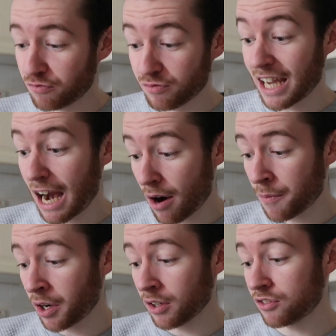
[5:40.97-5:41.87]

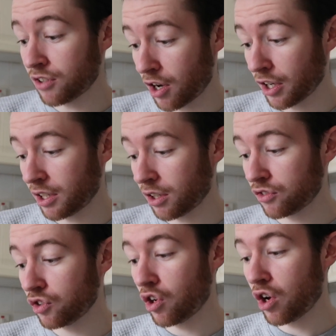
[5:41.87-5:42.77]
Caramelized Tiger
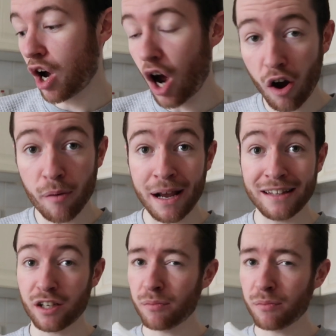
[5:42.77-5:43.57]
Nuts are amazing.